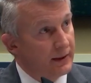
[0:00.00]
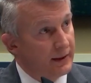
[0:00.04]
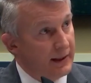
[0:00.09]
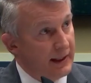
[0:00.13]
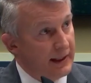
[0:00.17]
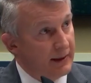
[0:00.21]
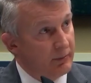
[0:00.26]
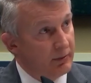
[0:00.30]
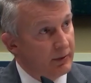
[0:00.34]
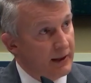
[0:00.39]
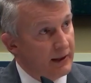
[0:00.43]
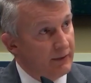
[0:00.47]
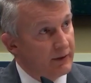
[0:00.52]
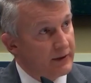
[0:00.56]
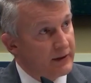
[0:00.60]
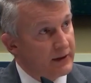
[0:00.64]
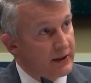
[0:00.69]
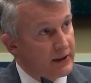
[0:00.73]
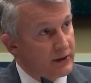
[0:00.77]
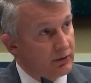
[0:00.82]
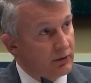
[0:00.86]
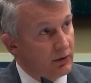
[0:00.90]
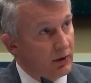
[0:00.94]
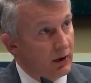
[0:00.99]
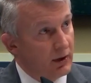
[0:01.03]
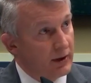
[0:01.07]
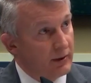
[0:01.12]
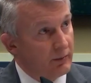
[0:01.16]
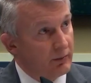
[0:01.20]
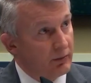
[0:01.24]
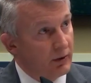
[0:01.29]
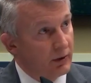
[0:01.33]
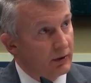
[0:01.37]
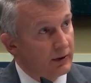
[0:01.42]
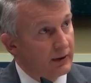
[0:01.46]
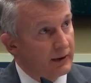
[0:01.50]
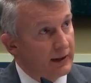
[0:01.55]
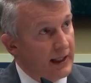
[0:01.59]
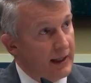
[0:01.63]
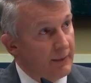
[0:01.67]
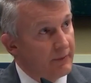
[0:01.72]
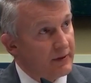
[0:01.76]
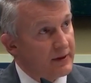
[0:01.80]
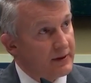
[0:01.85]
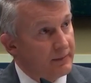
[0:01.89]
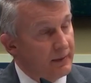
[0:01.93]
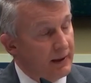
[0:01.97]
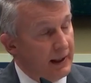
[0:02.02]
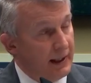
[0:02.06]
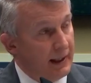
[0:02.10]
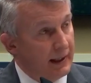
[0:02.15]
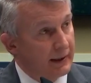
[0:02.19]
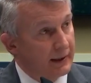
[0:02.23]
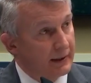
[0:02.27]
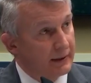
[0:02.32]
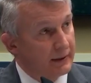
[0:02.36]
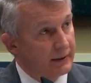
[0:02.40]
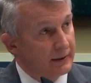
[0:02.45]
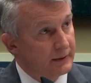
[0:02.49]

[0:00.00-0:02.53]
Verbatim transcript: that I believe was the straw that broke the camel's back